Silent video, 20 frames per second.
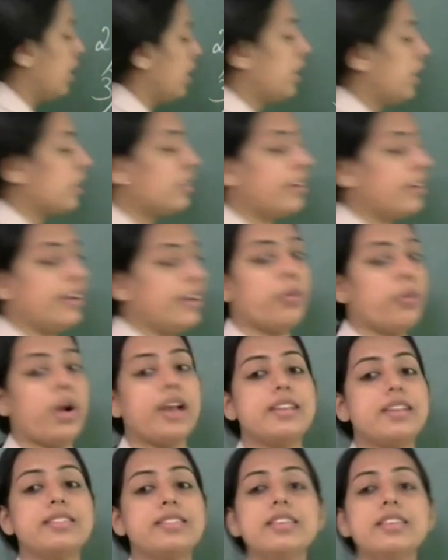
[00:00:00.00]
The
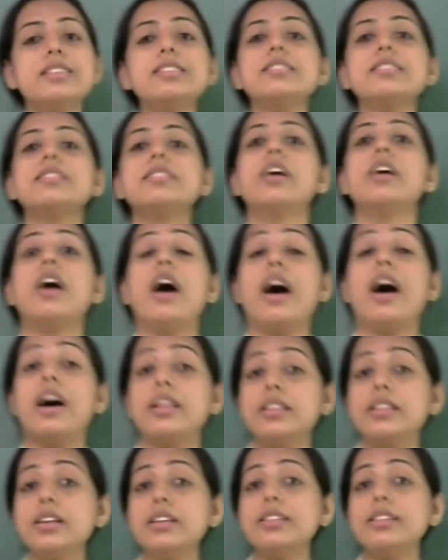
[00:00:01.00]
devices
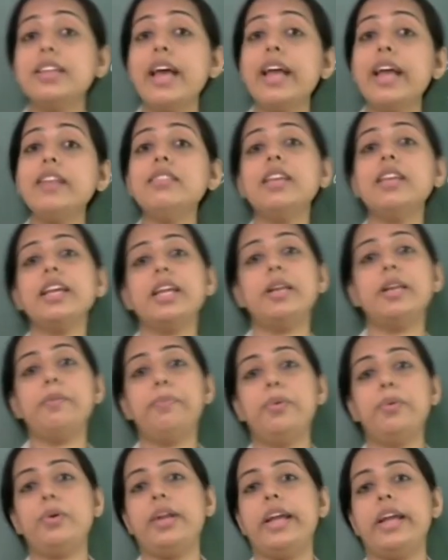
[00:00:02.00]
other than the
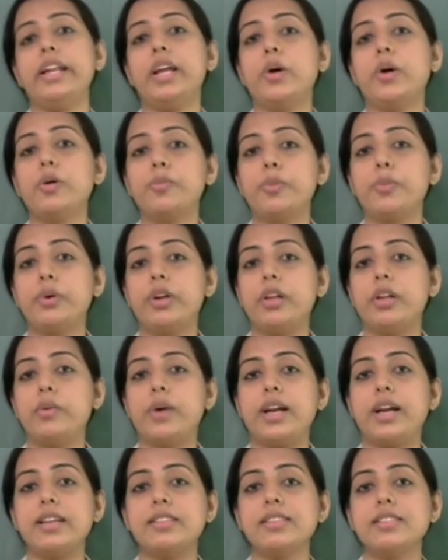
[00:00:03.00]
input and output
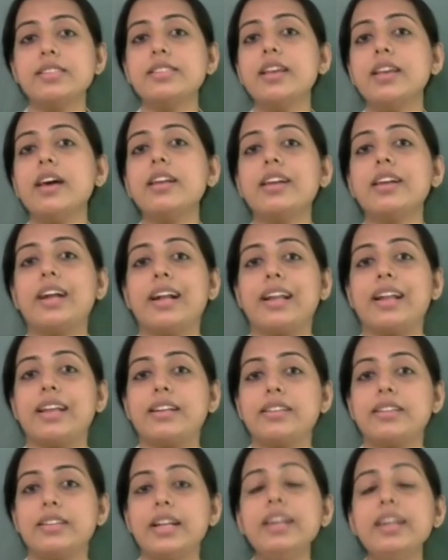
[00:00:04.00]
devices are
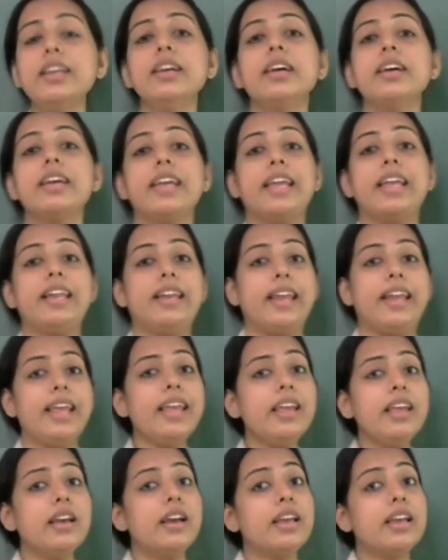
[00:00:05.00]
connected in
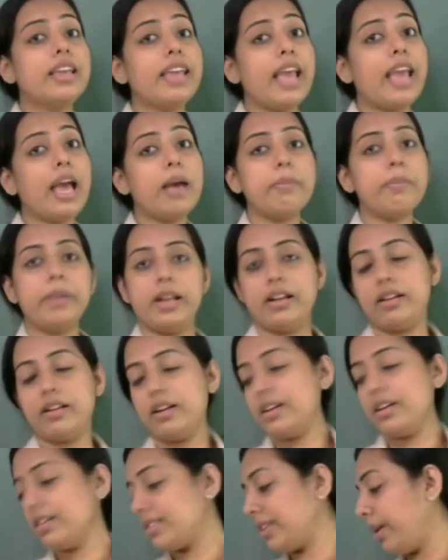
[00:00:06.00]
a cabinet.
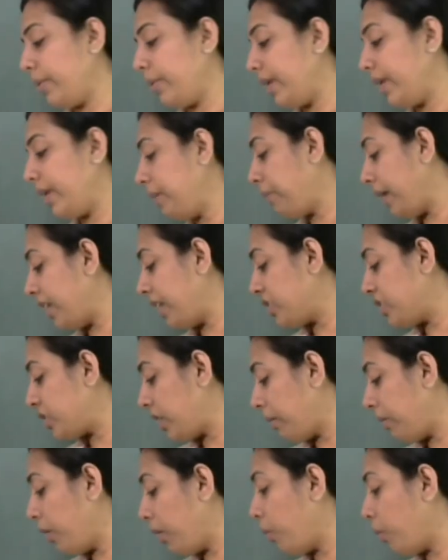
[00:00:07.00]
It is given in page
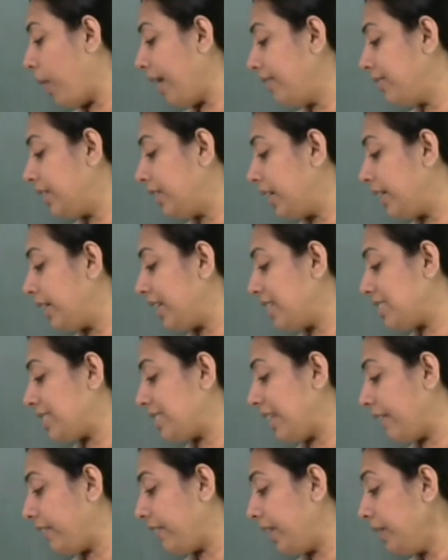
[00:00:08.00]
number
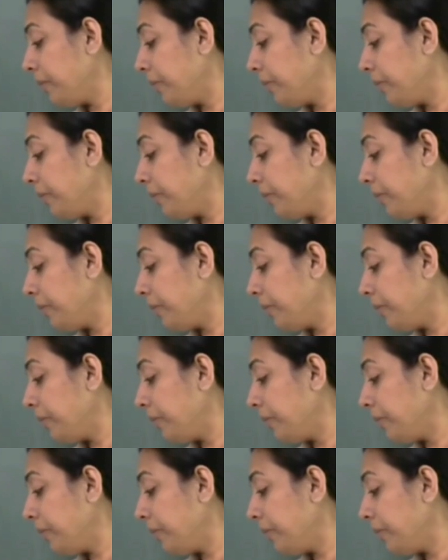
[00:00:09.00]
137,